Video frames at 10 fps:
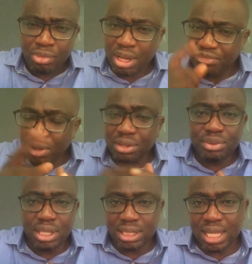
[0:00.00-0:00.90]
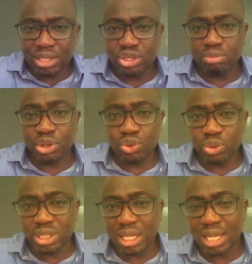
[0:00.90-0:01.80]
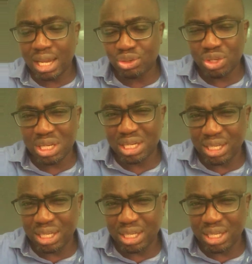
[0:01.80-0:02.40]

The funny thing is that some recruiters actually,